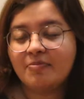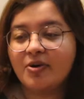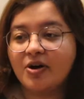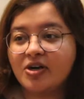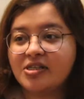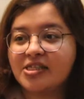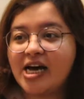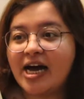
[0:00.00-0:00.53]

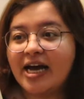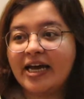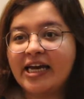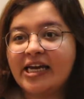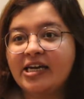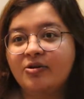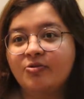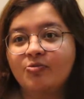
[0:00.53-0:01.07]
because
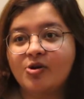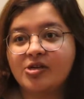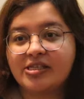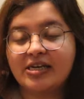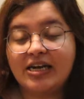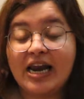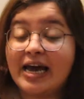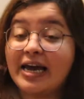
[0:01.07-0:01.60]
I
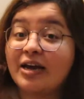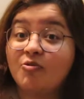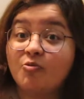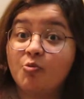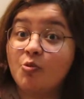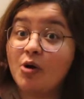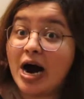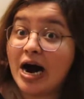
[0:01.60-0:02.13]
wasn't like
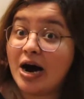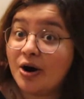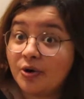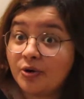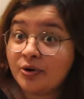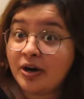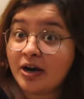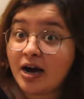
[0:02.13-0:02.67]

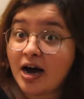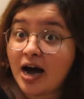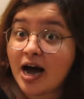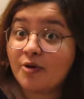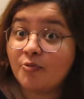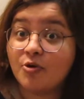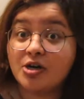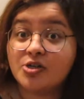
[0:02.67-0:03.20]
wowed.
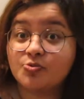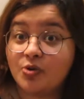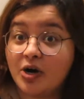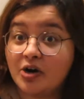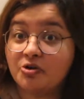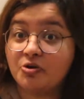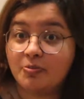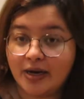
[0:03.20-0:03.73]
I was
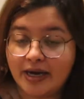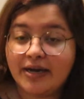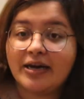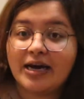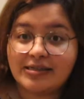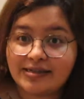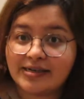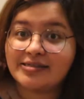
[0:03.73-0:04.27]
wowed
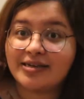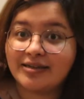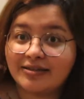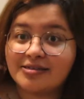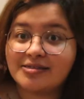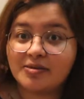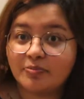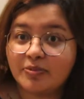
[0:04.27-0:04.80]
by, as I said,
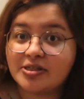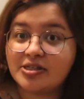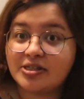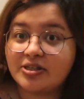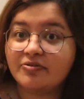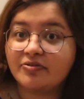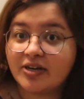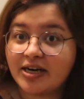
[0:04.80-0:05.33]
the
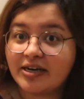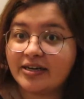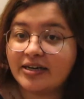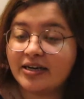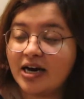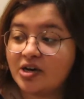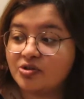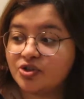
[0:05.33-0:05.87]
simplicity of the
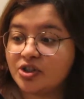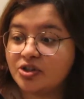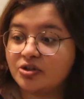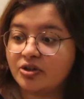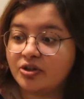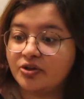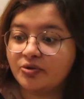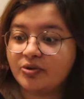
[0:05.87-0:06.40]
writing and how she
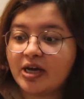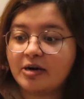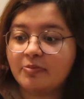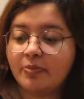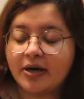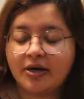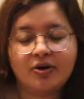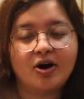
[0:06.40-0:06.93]
could do that,
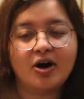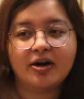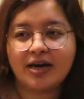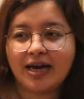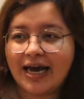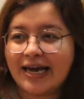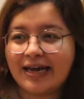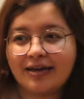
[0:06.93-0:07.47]
but
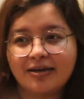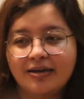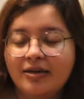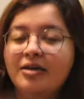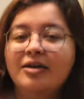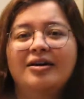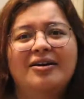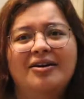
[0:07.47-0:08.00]
not like,
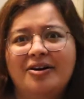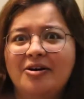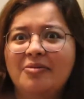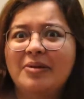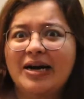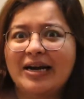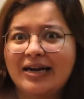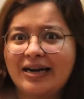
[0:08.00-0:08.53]
oh
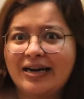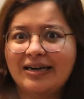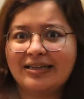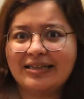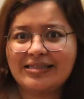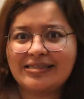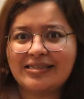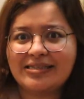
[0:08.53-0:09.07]
my
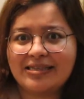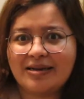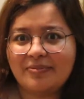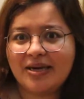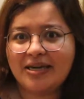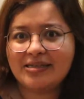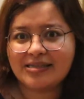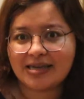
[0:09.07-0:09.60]
god, this is
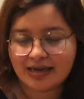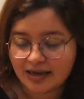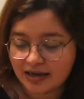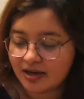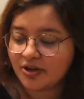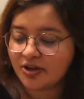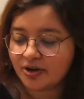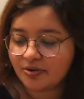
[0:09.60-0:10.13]

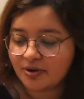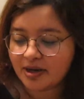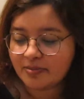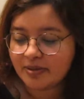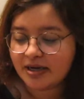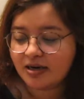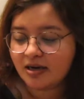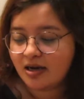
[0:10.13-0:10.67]
amazing, you know what I
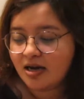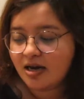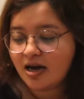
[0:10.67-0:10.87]
mean?